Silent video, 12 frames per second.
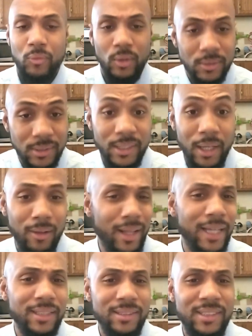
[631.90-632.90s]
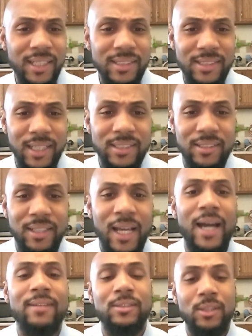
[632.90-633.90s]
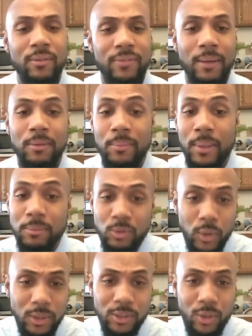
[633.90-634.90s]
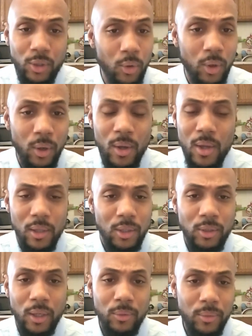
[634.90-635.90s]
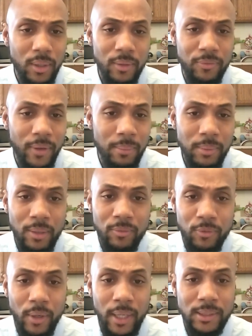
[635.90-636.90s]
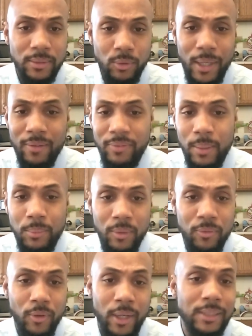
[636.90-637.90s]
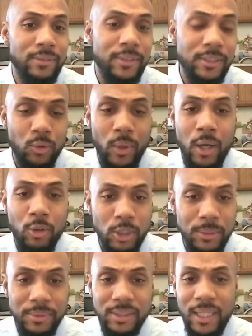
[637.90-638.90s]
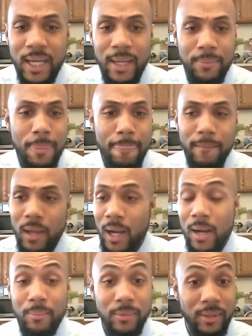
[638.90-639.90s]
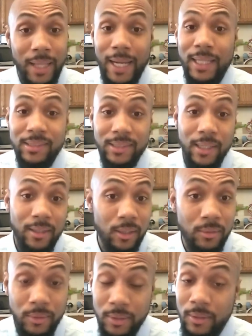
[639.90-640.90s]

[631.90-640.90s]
sell like 10 sets of knives to your family members, which is cool. If family and friends, if you got family and friends, if it's around Christmas time, like I say, the